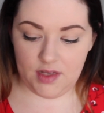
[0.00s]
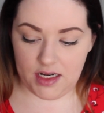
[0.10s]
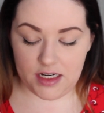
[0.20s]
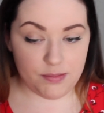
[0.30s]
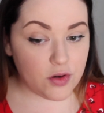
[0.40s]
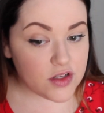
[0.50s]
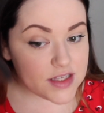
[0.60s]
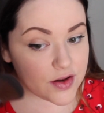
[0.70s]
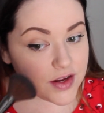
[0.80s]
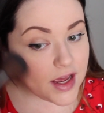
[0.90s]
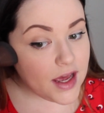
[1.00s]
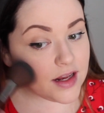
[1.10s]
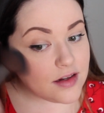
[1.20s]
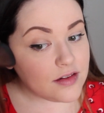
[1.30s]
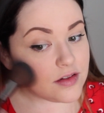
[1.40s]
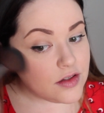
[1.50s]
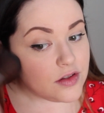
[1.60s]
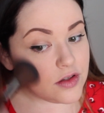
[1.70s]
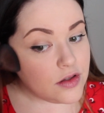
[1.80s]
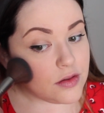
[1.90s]
I need to pull this out again
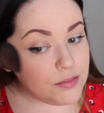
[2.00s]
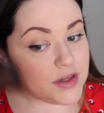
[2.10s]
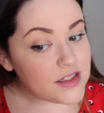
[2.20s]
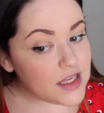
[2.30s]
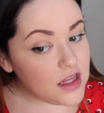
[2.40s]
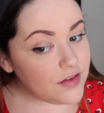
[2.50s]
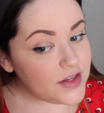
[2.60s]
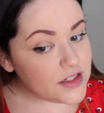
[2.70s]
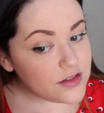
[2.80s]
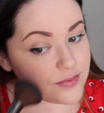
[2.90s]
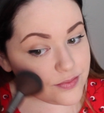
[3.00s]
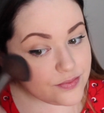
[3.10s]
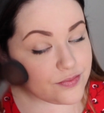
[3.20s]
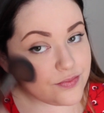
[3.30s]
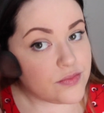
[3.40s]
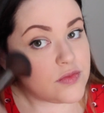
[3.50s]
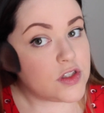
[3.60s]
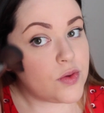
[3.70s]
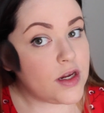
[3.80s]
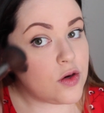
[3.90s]
because I love it.
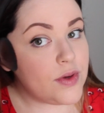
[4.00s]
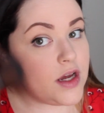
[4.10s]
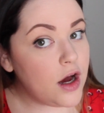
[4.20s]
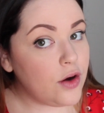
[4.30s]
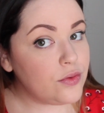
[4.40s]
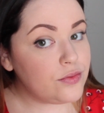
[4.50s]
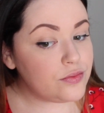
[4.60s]
So here we go.